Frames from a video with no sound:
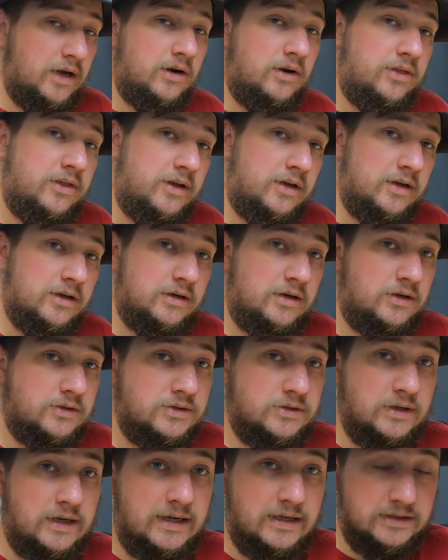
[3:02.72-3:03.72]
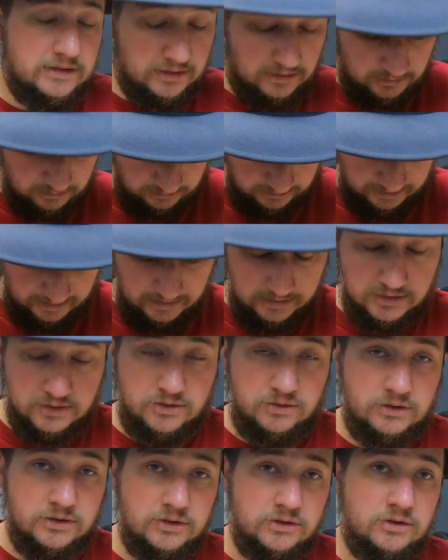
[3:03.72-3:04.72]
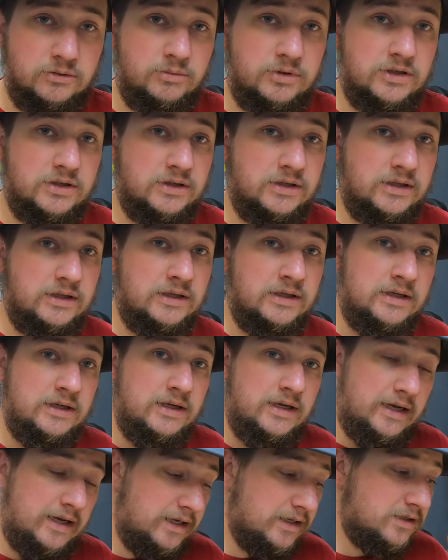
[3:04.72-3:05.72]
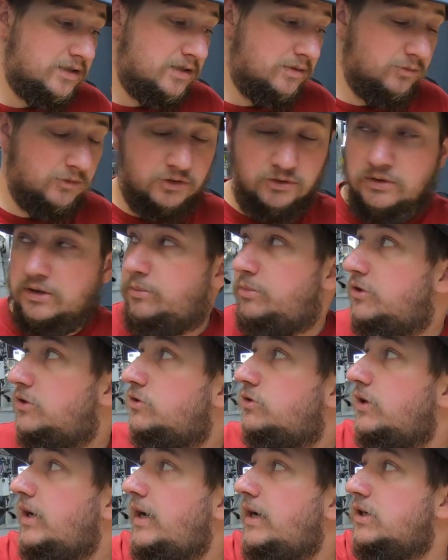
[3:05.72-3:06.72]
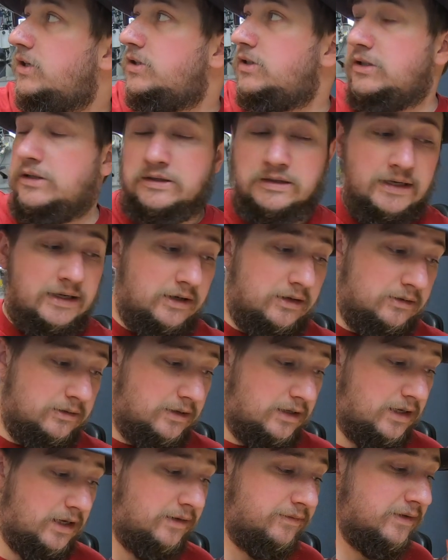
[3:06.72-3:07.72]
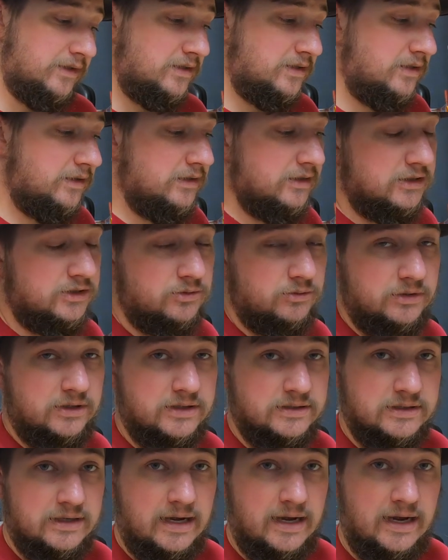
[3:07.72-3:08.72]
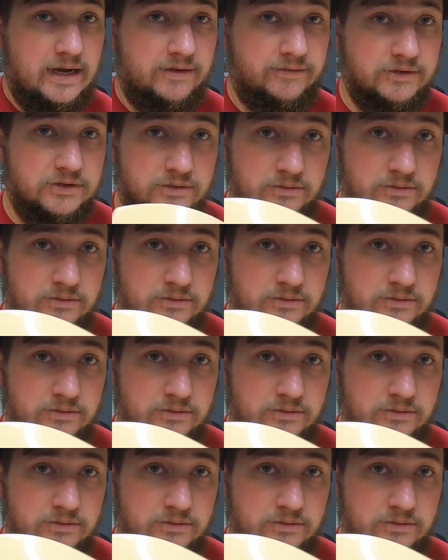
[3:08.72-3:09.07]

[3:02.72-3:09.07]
other thing, it also adds a little extra durability and some grip and traction. Now obviously this one doesn't have a